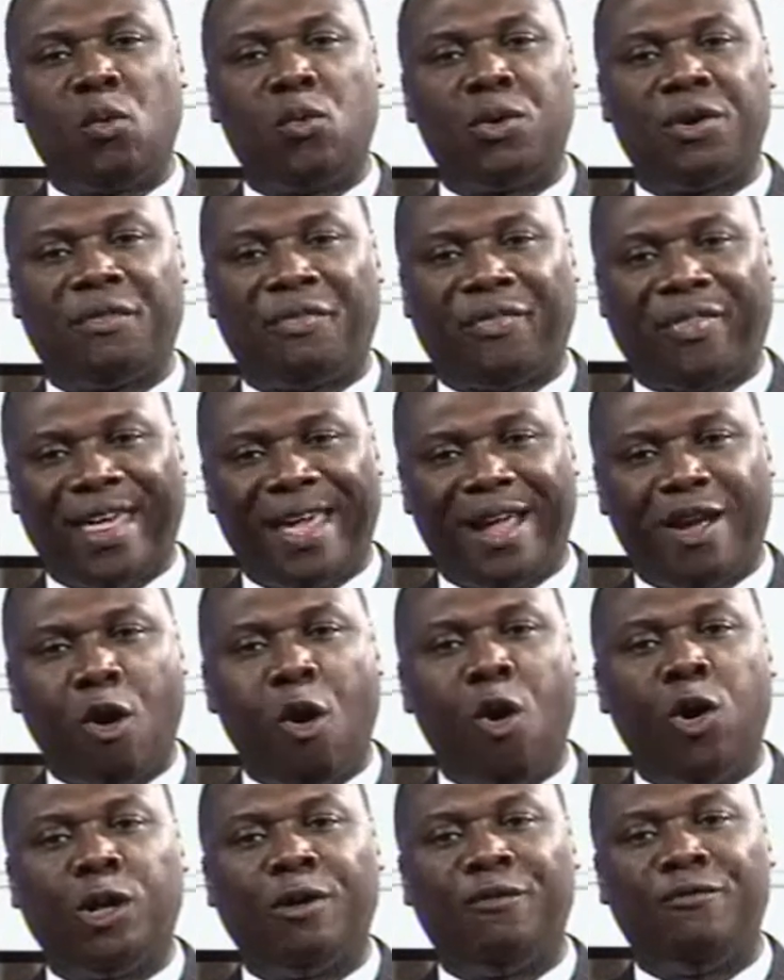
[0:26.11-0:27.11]
We want to
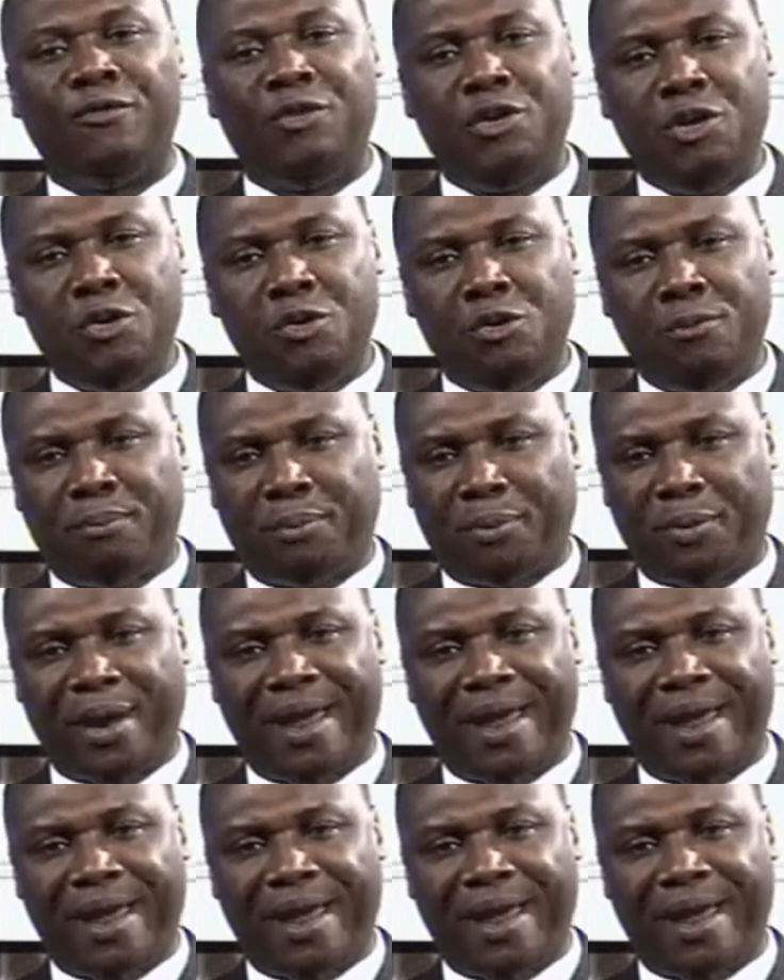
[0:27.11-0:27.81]
thank all of you